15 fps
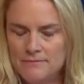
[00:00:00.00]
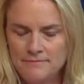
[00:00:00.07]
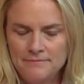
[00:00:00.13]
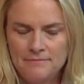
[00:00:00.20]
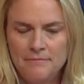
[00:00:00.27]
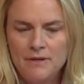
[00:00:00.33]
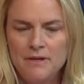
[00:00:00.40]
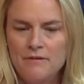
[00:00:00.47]

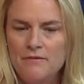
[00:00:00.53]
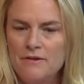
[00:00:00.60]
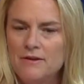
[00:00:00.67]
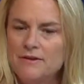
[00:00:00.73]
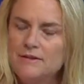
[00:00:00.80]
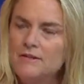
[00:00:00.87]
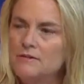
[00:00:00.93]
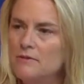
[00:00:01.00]
Been over
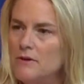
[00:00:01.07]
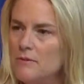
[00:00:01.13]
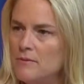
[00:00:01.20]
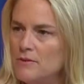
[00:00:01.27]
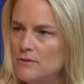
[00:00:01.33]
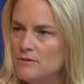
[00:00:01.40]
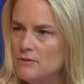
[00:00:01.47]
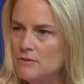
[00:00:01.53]
there since we
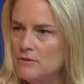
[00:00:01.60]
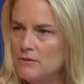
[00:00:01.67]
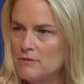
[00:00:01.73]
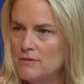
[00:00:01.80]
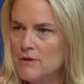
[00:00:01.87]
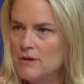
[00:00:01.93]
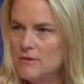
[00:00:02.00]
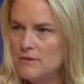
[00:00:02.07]
opened the
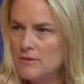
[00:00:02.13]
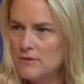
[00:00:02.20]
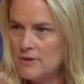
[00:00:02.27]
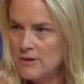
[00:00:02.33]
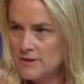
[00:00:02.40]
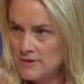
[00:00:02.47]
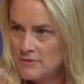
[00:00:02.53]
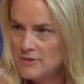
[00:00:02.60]
school. We're
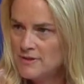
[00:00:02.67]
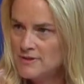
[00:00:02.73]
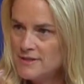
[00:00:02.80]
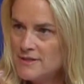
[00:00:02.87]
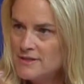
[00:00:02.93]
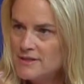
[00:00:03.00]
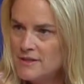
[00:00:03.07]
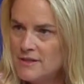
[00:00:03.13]
going into our
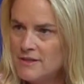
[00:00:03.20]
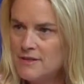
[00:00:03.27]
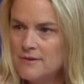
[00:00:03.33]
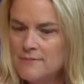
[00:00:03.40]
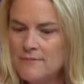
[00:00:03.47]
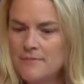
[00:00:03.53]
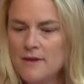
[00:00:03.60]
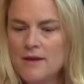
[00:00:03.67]
6th year.